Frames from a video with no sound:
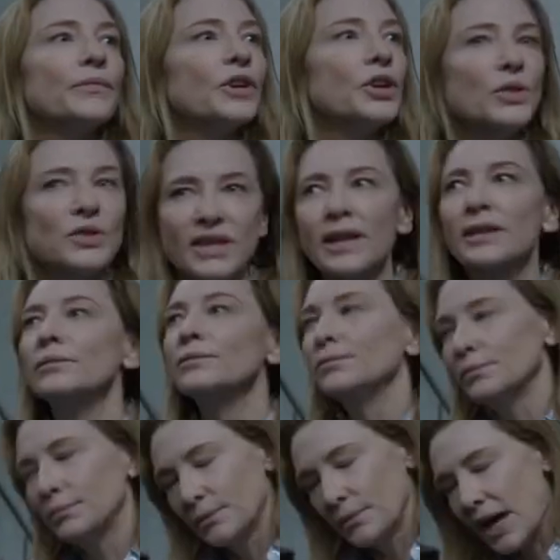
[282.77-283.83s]
using
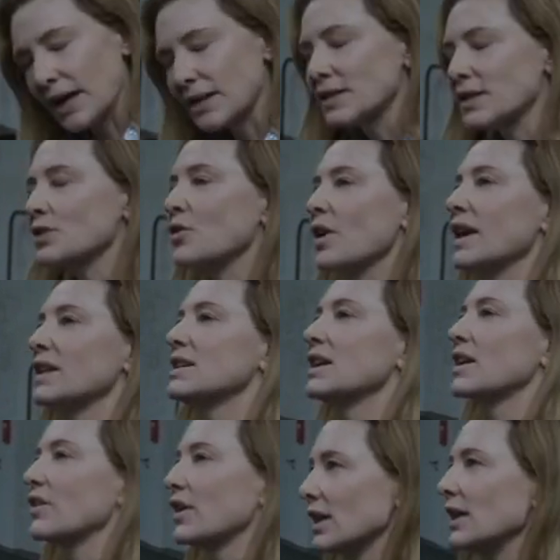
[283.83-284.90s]
Max's
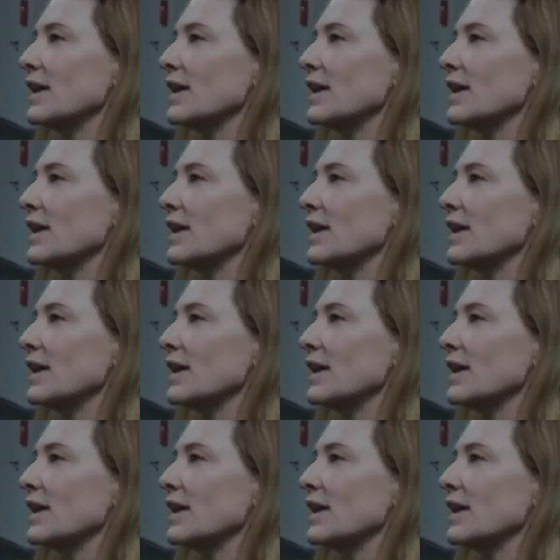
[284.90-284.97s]
criteria,